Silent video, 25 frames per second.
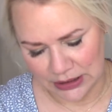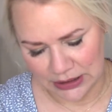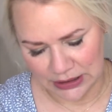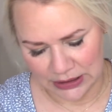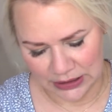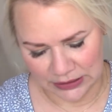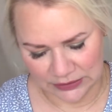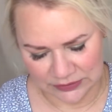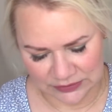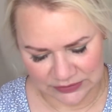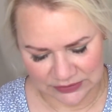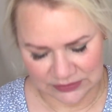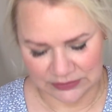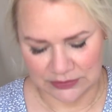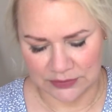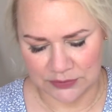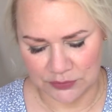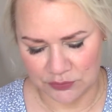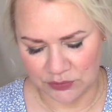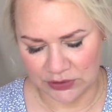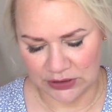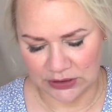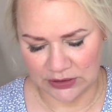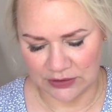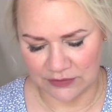it's
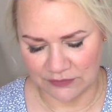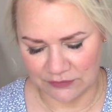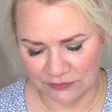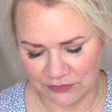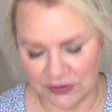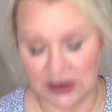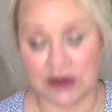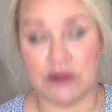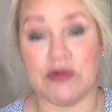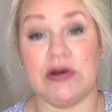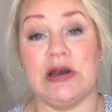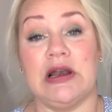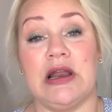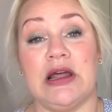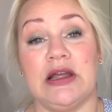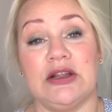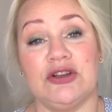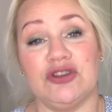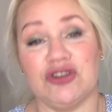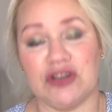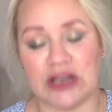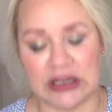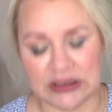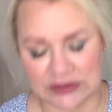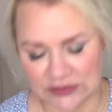3 very light
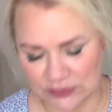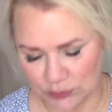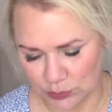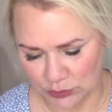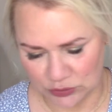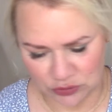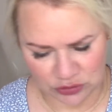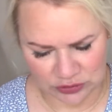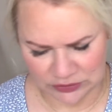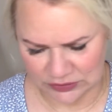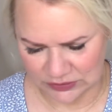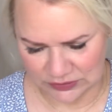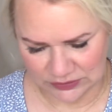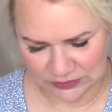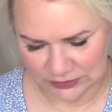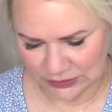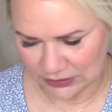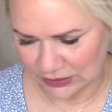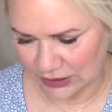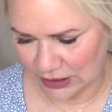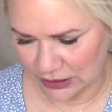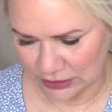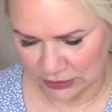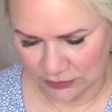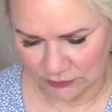shades, which is
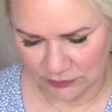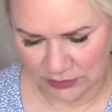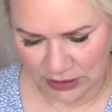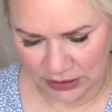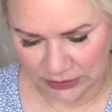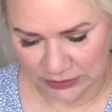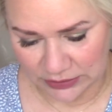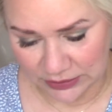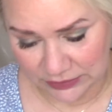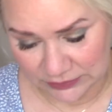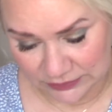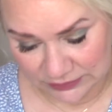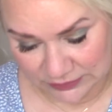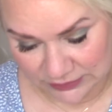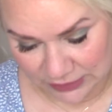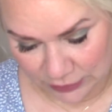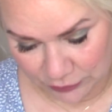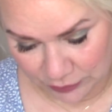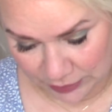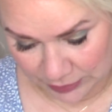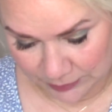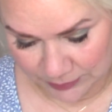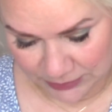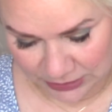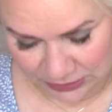kind of
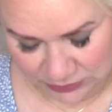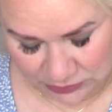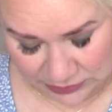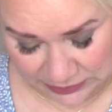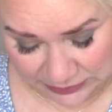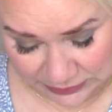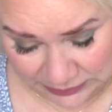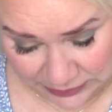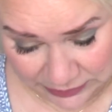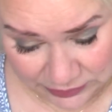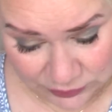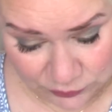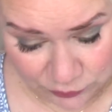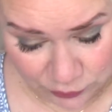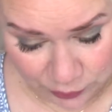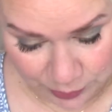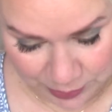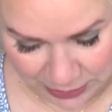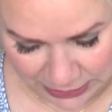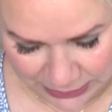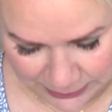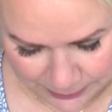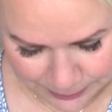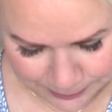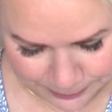unnecessary, at least for me.